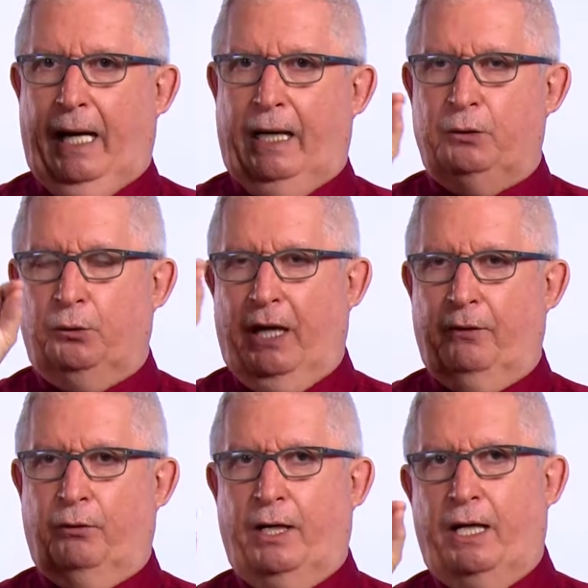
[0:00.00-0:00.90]
and do
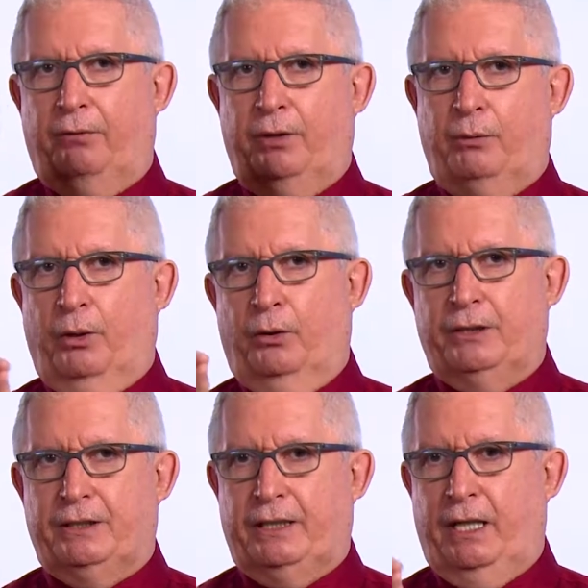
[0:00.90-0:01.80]
that for every row
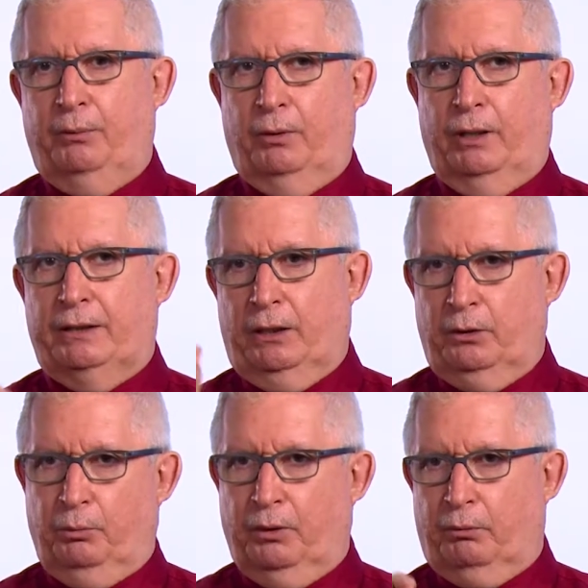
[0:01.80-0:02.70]
in the table, and the
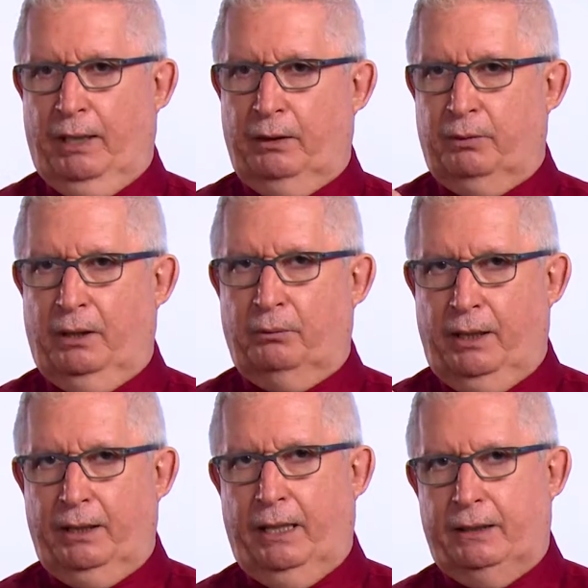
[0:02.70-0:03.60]
loop will
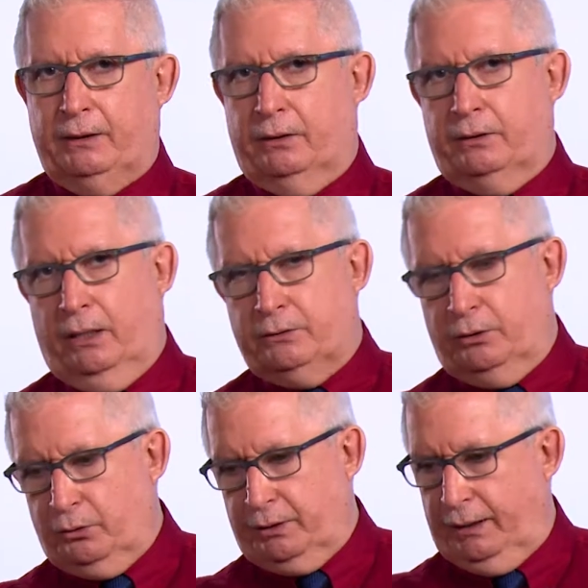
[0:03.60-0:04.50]
run until
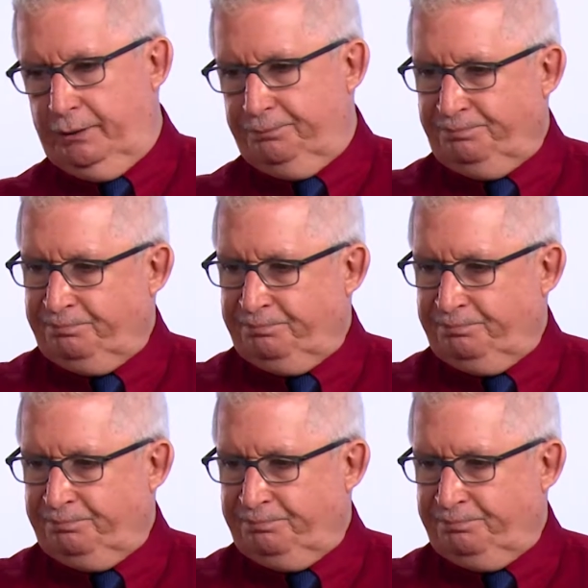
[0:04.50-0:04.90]
you're done.